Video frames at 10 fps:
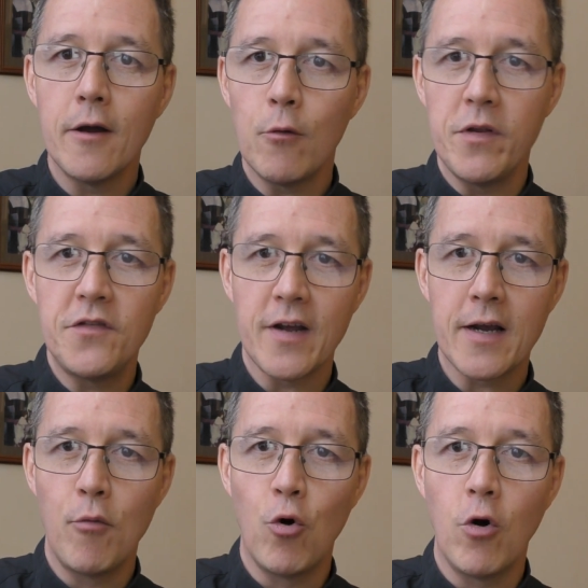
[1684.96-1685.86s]
with
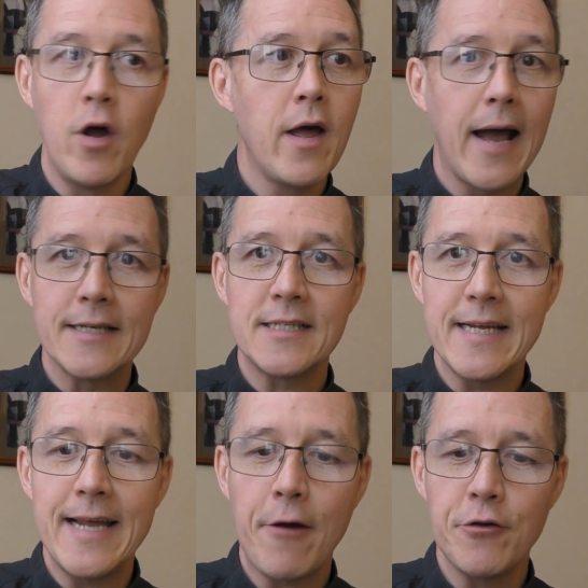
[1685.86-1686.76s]
Sycamore and see
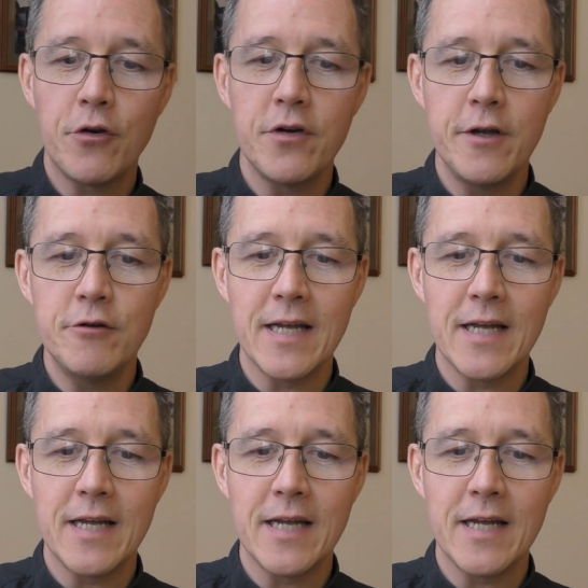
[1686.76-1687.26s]
how you can use